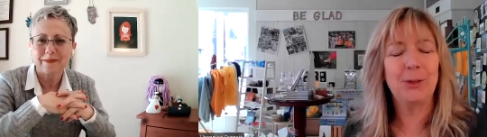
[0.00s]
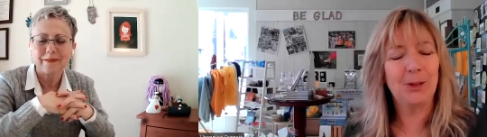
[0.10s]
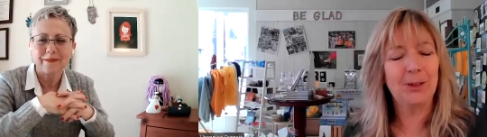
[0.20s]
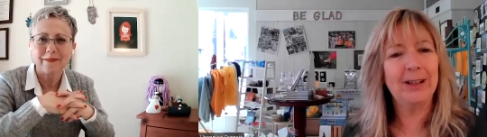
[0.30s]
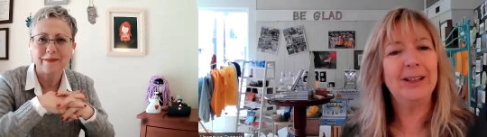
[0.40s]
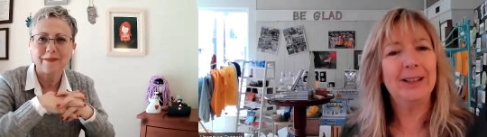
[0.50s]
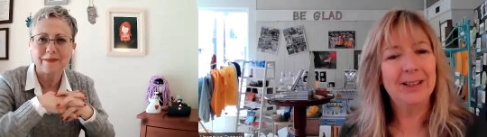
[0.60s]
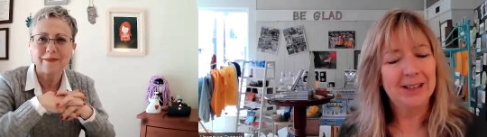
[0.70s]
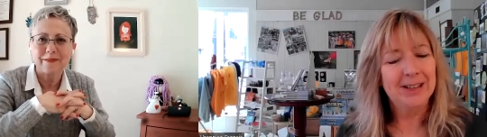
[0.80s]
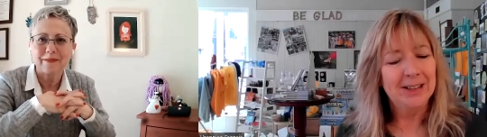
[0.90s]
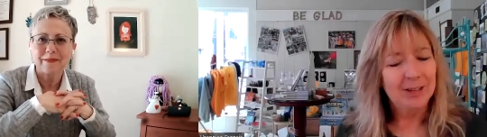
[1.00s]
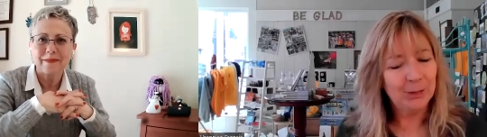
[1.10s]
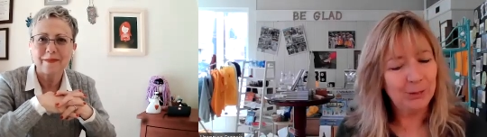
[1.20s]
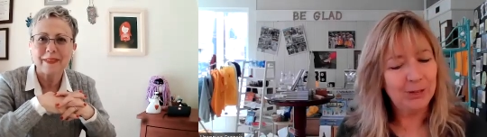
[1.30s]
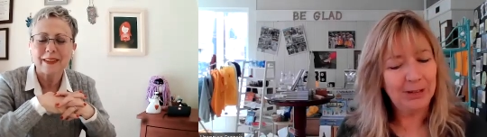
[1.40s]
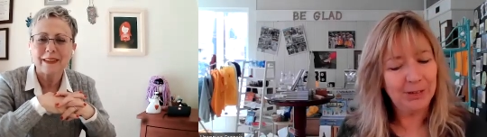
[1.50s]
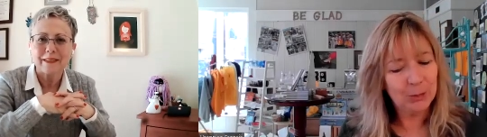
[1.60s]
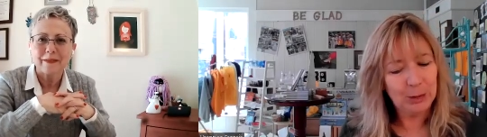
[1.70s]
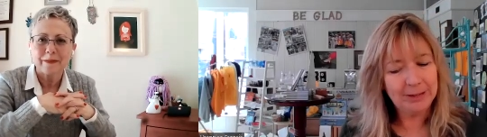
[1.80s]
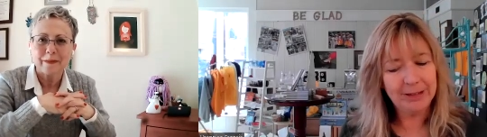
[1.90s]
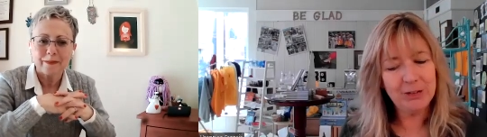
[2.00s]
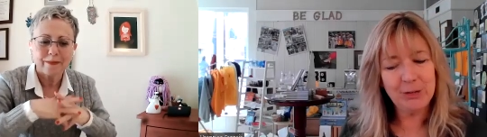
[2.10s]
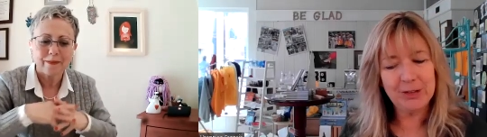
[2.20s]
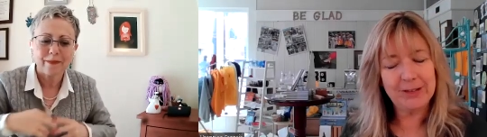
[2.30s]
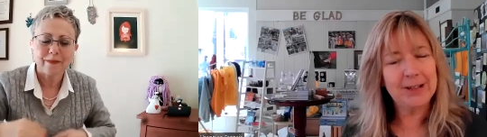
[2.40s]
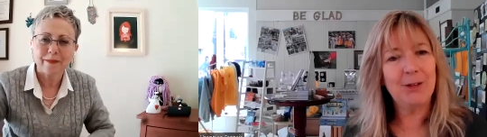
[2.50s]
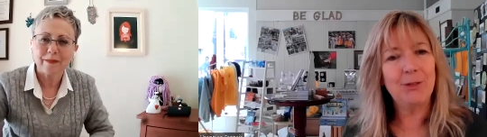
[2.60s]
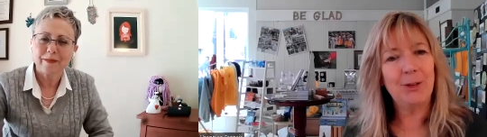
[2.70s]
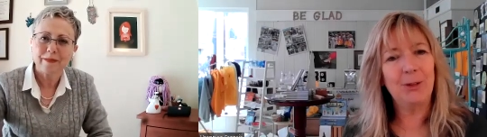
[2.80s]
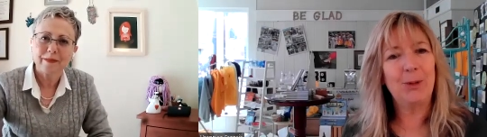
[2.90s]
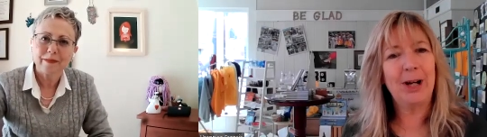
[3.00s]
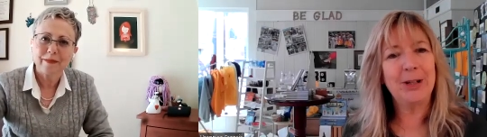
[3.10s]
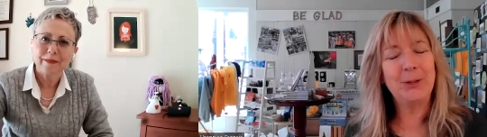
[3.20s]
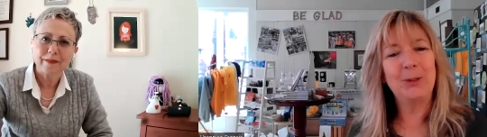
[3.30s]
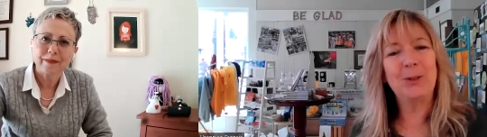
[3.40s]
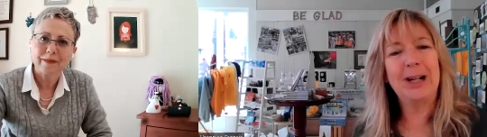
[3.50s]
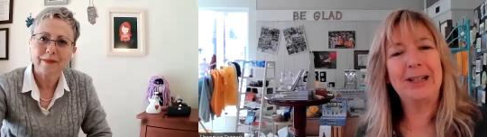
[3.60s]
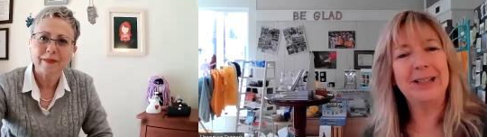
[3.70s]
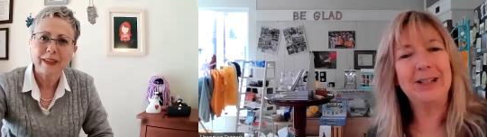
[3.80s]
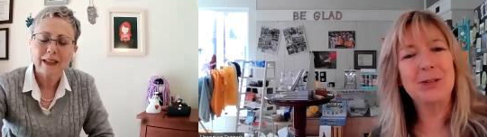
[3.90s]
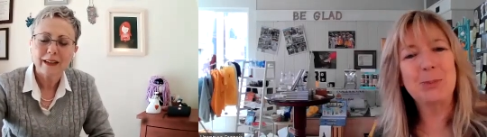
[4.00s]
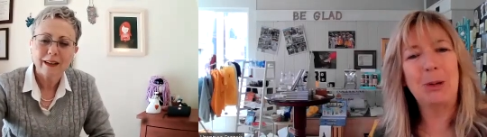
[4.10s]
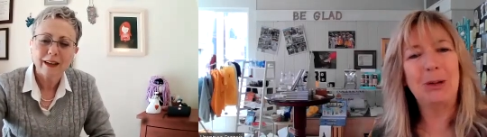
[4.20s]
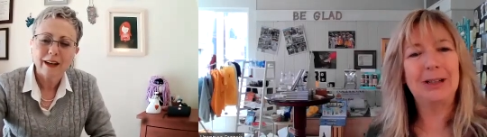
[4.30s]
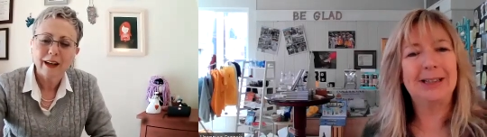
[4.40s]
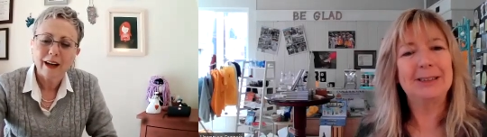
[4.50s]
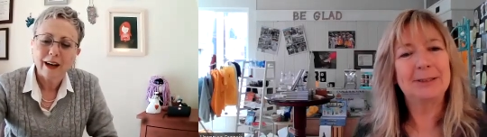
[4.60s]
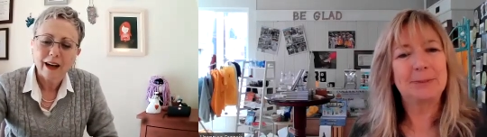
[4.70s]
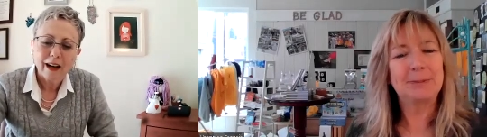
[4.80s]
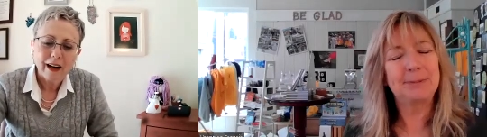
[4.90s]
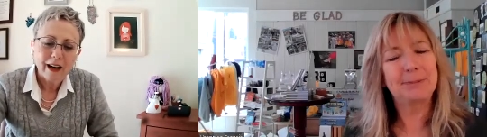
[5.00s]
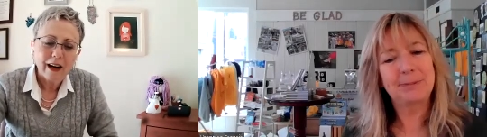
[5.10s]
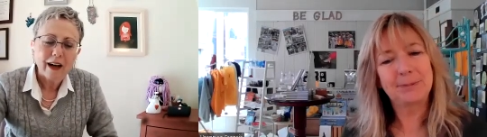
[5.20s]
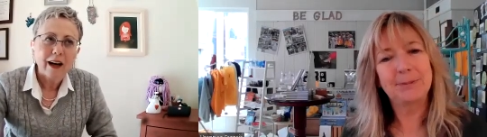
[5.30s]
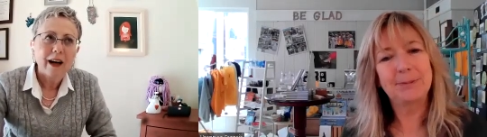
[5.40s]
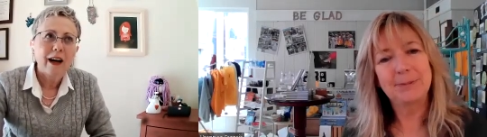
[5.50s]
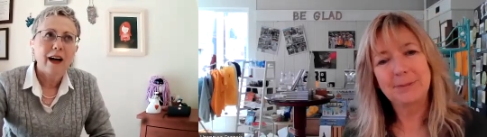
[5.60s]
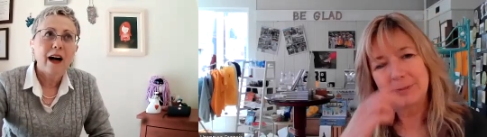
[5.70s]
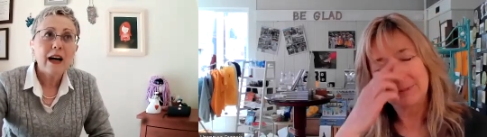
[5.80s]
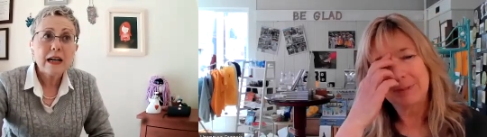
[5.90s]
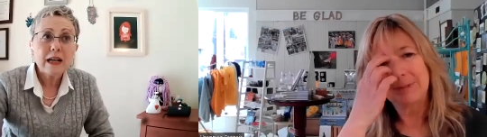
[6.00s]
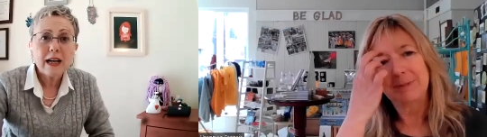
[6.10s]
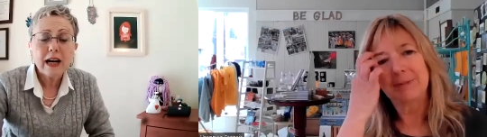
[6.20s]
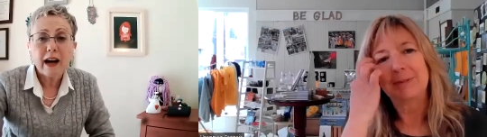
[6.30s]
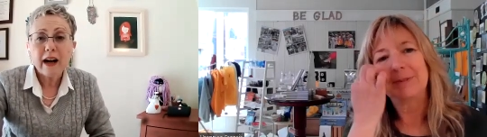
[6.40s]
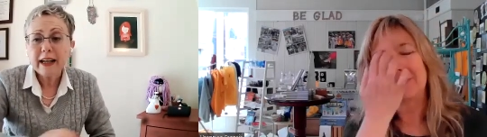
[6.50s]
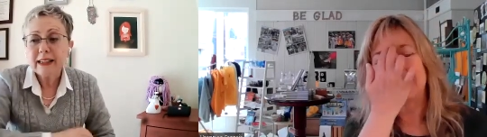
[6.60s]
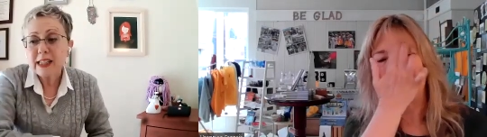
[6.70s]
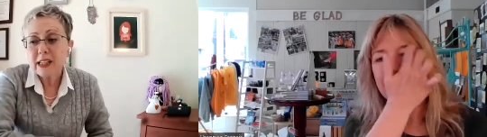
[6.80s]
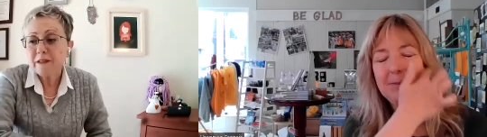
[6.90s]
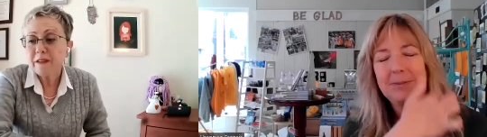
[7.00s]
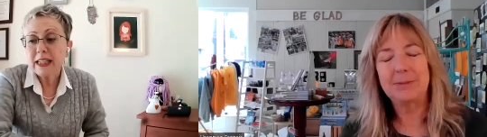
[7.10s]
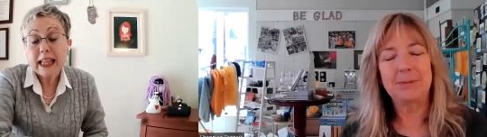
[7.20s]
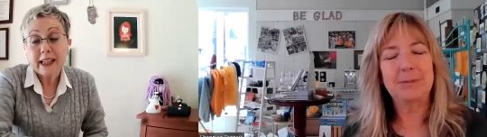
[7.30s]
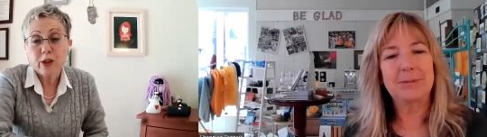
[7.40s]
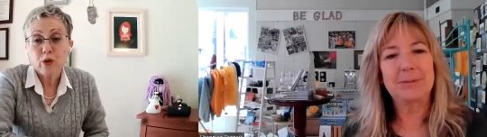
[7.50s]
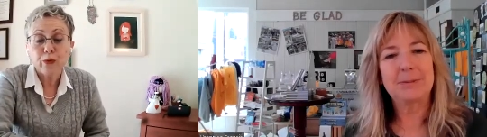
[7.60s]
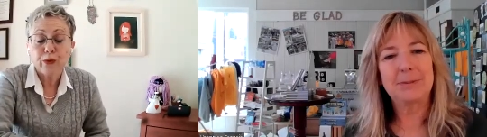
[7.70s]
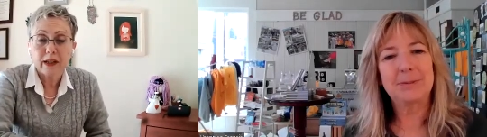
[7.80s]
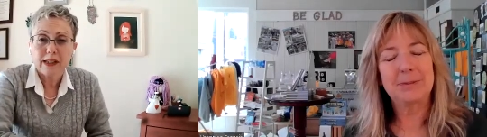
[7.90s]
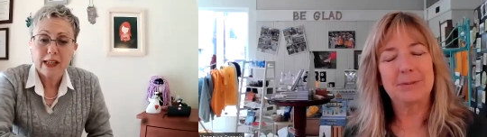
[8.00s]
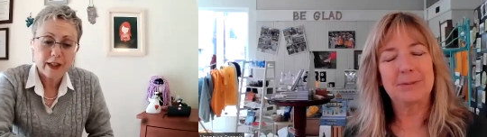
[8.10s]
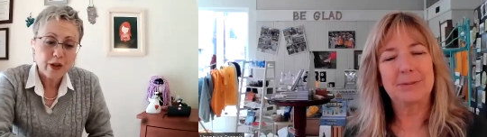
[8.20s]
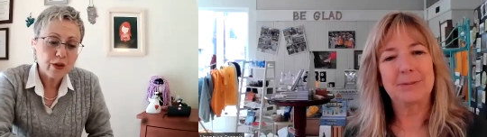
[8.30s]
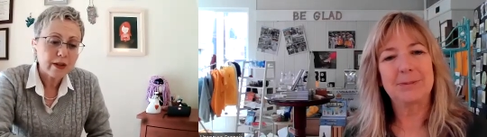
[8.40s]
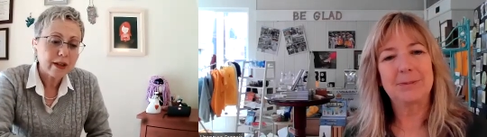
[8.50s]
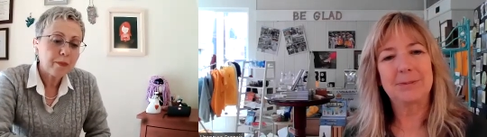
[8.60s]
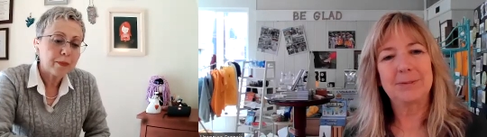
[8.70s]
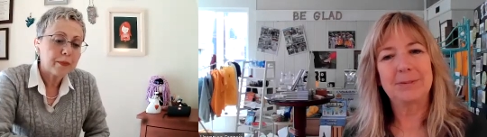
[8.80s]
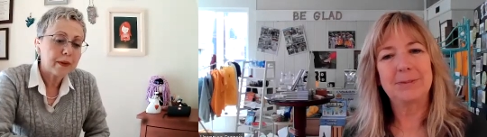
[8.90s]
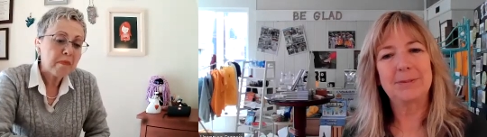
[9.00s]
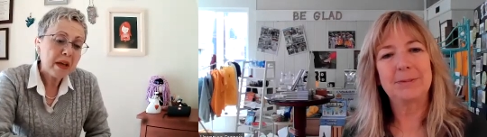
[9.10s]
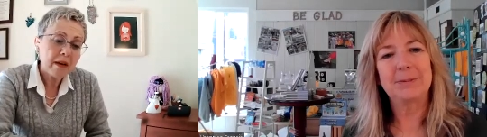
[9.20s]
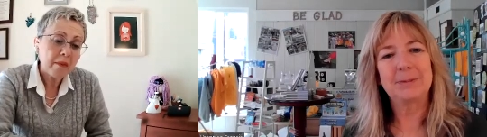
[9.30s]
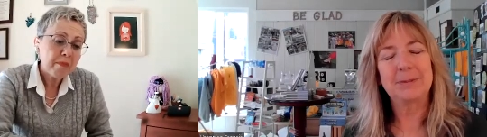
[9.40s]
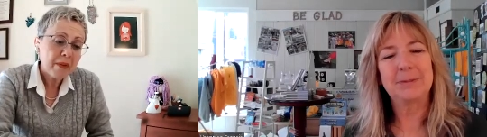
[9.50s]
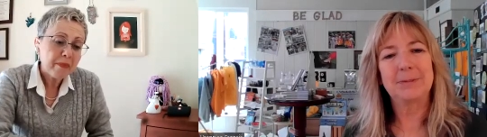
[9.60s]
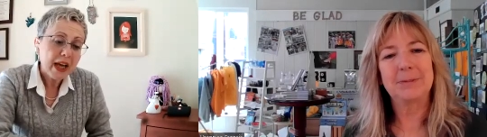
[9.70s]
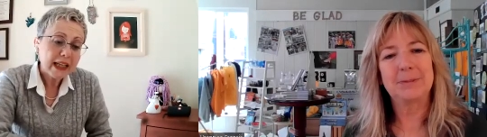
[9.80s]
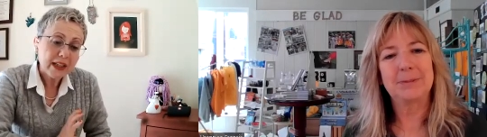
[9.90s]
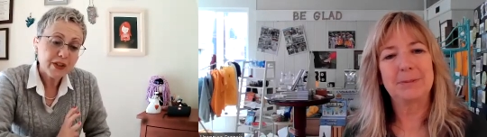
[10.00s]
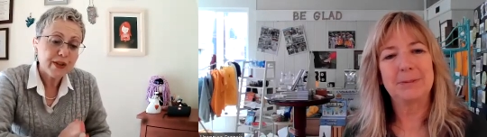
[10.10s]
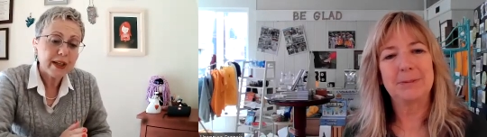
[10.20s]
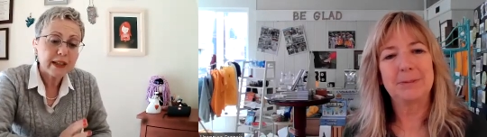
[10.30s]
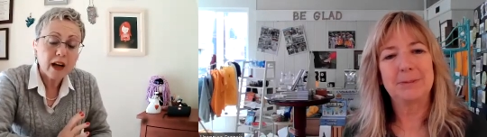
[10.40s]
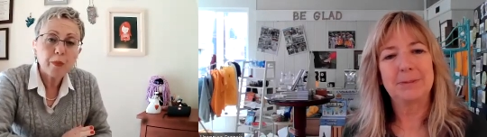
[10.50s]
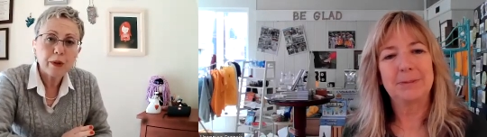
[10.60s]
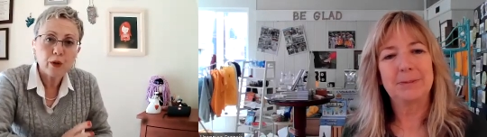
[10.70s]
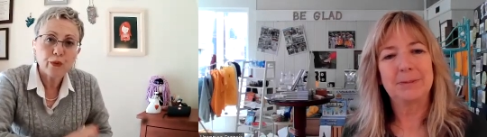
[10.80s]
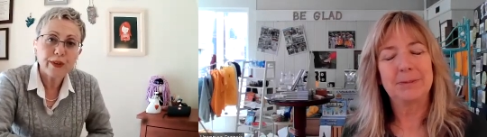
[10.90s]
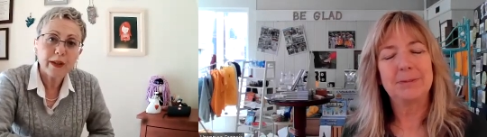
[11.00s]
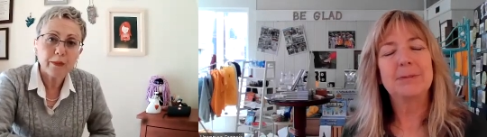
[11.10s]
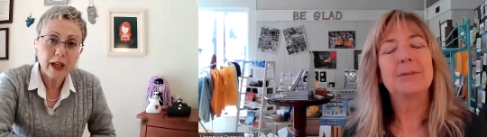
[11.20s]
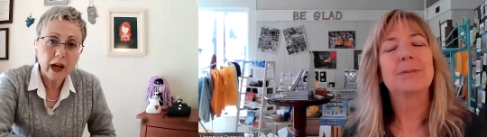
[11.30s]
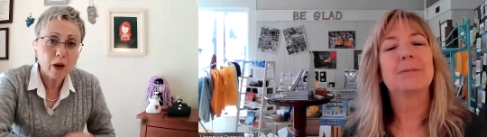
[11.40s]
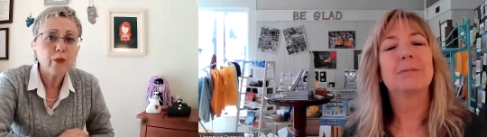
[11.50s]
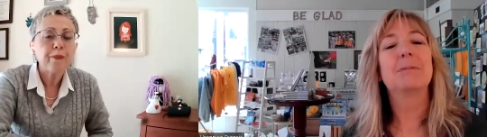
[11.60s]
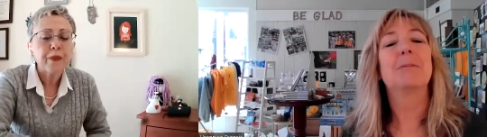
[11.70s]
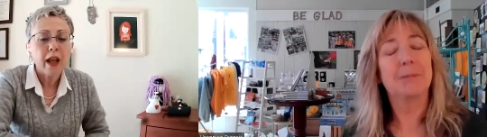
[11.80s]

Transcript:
Speaker 1: story. So tell us what did you discover while you were writing this book?
Speaker 2: Uh, I discovered lots of things actually. May, uh, maybe I can share a couple of them now.